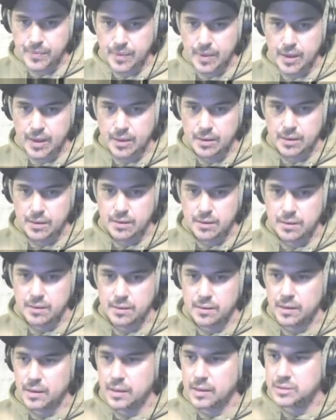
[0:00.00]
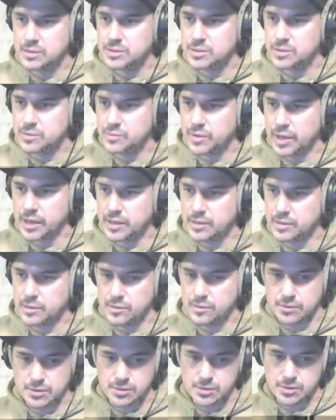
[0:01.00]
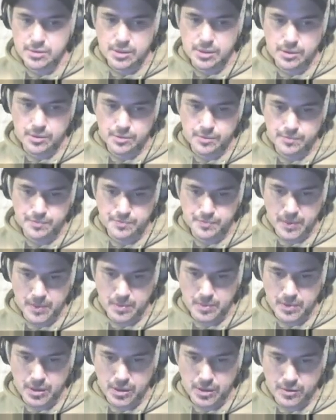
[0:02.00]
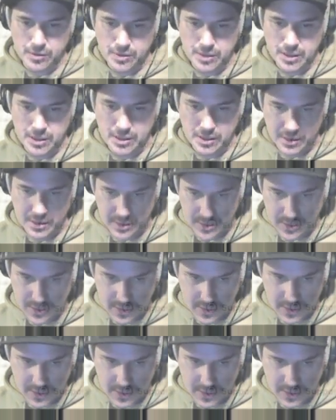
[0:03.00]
to write notes. So I'm going to go in here,